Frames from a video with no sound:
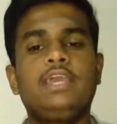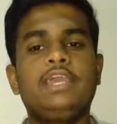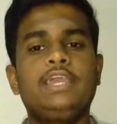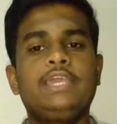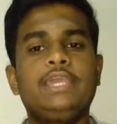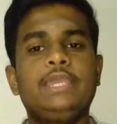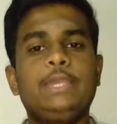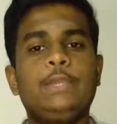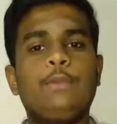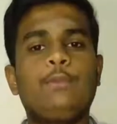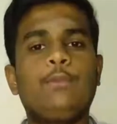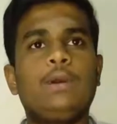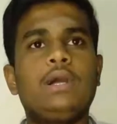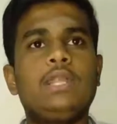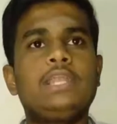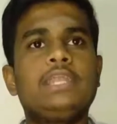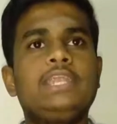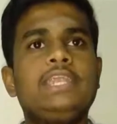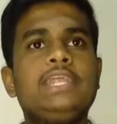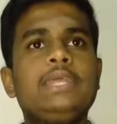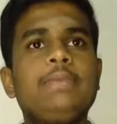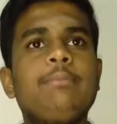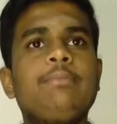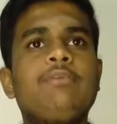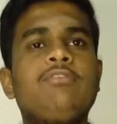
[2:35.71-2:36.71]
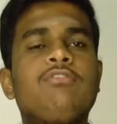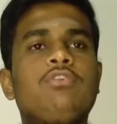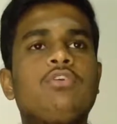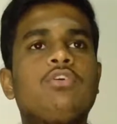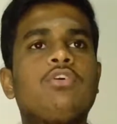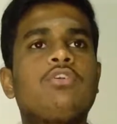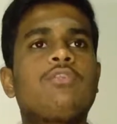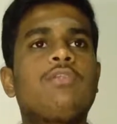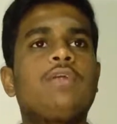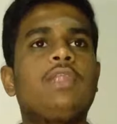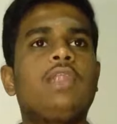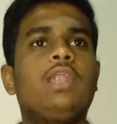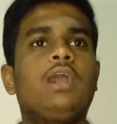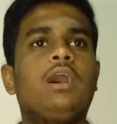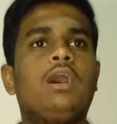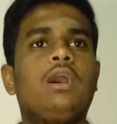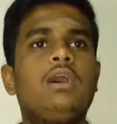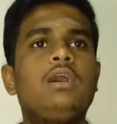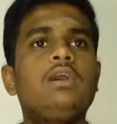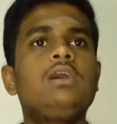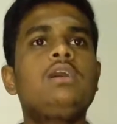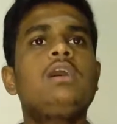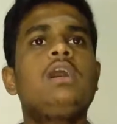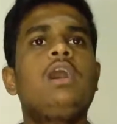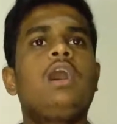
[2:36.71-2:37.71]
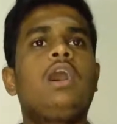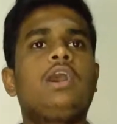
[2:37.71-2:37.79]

equality before the law